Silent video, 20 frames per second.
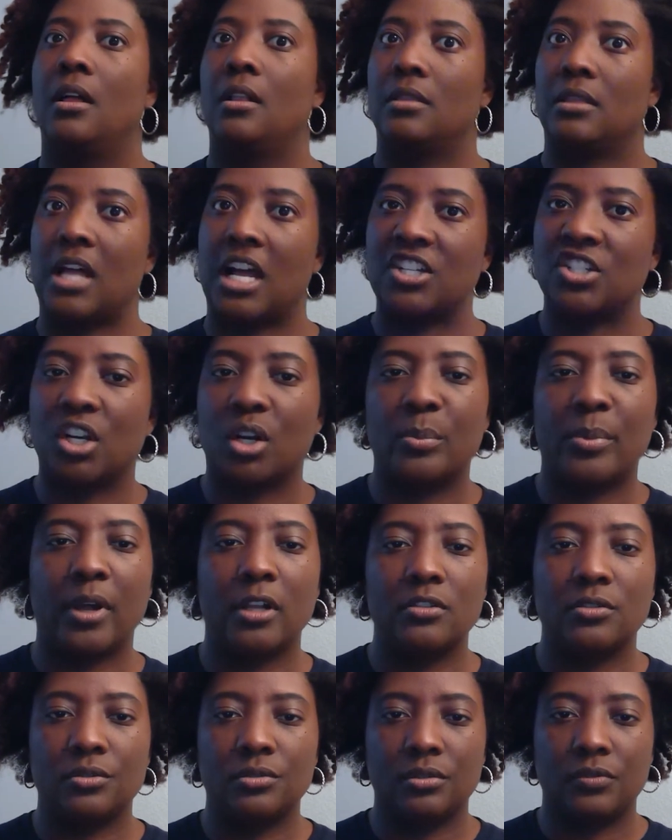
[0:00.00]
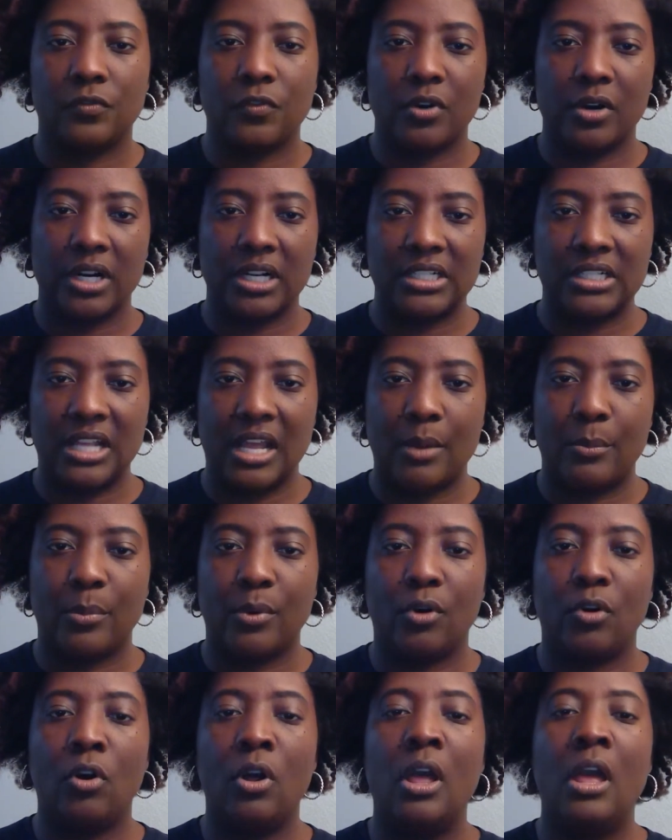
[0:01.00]
logic puzzles, for
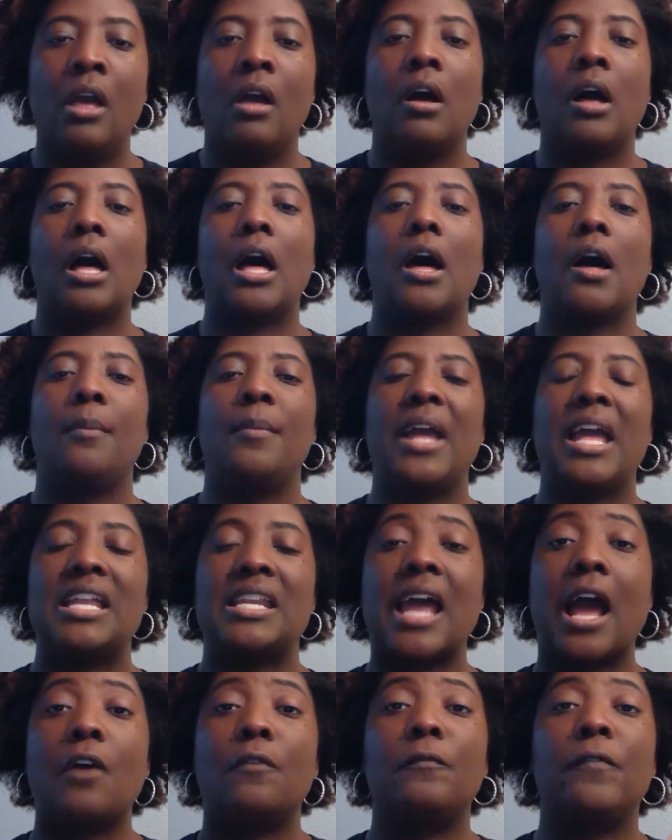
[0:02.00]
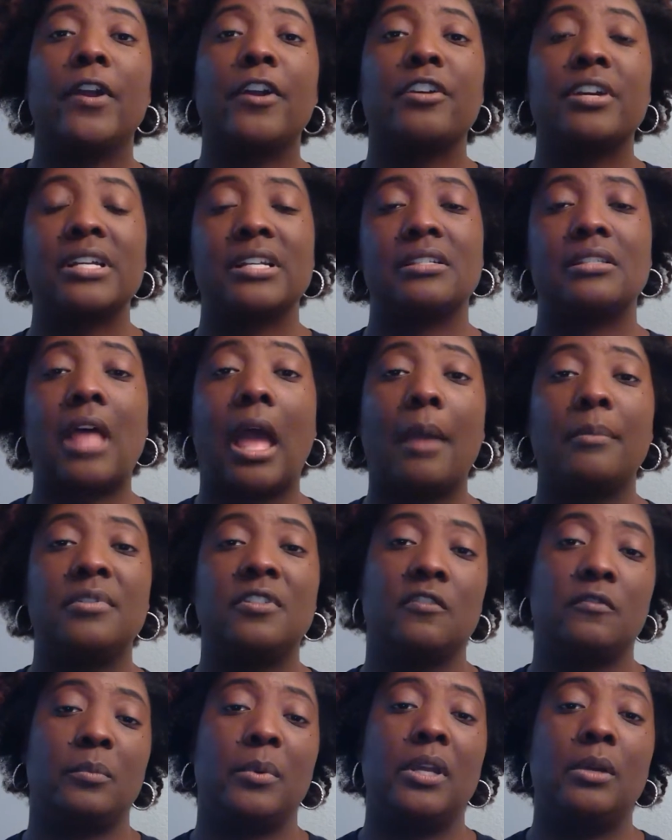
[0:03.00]
example, and how various types
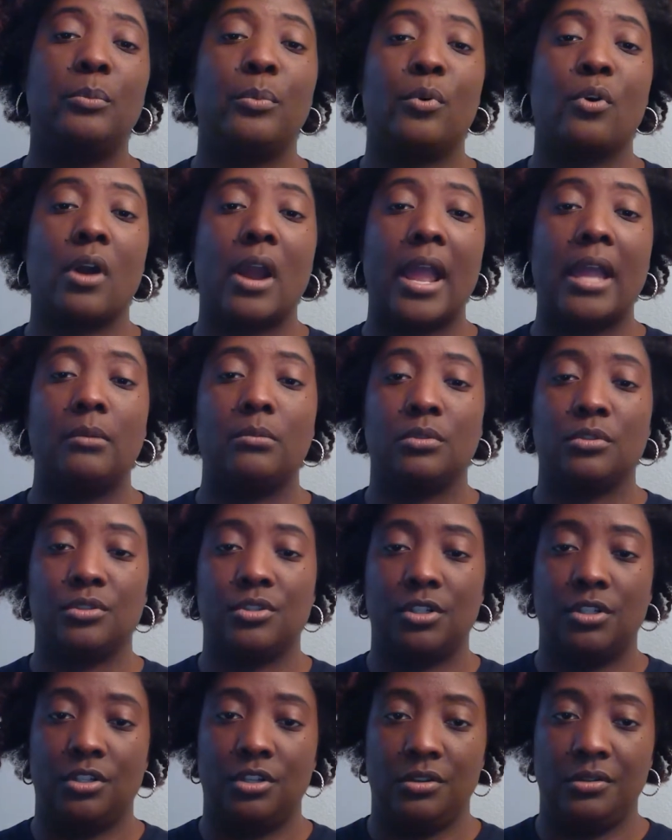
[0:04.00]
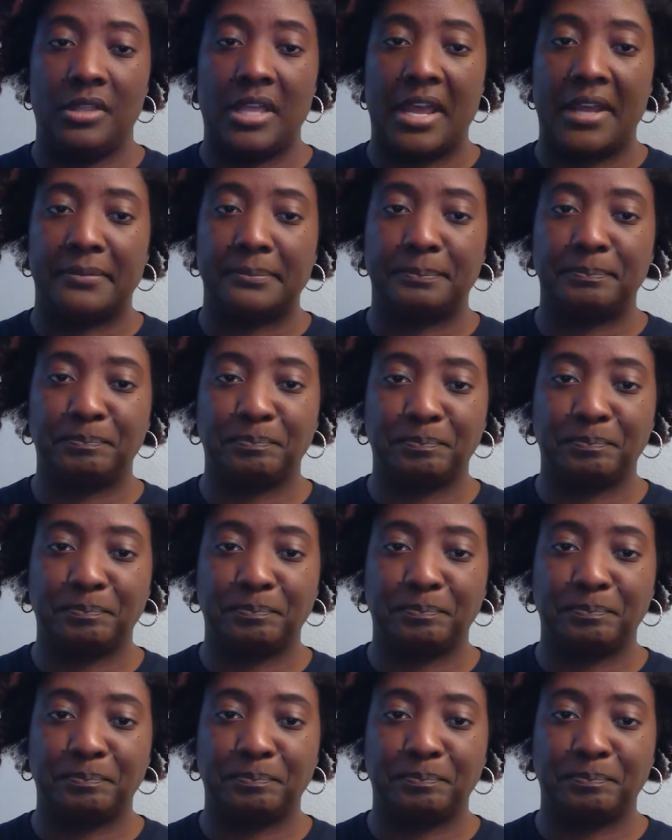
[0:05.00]
of people are able to do that.